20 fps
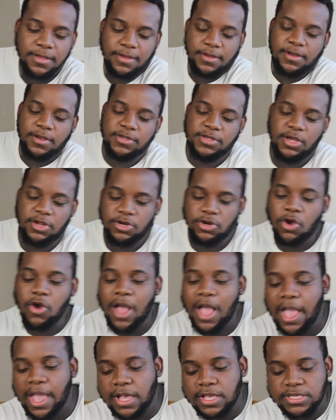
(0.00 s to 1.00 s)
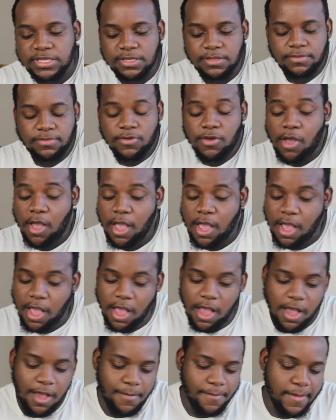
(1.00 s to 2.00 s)
So y'all know I ain't.
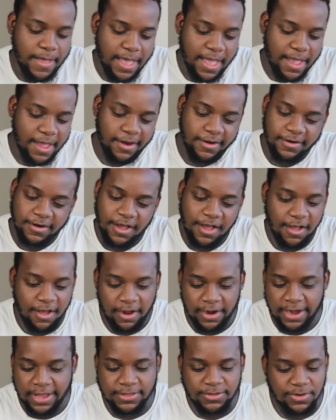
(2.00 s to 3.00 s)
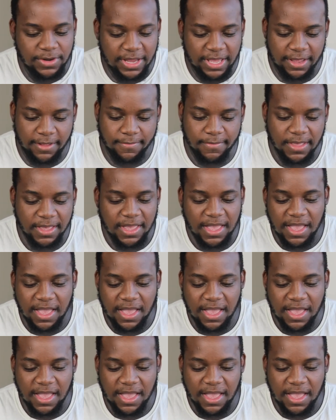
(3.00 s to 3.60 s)
Oh man, uh-uh, that's too late.